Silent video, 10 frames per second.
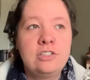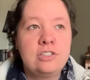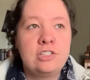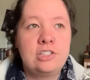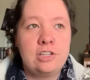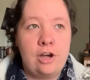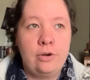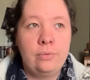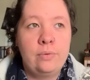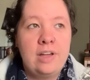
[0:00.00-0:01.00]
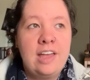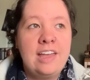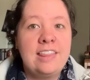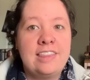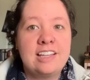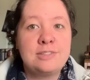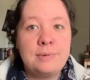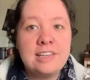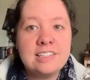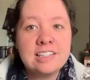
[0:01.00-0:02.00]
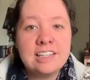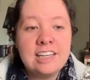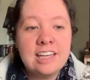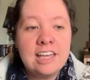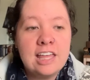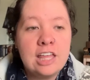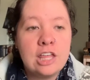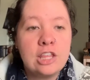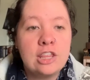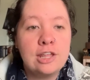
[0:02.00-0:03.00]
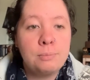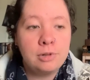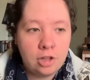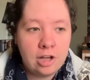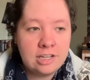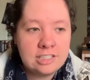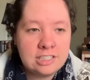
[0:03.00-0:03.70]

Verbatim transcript: So that's basically the plot.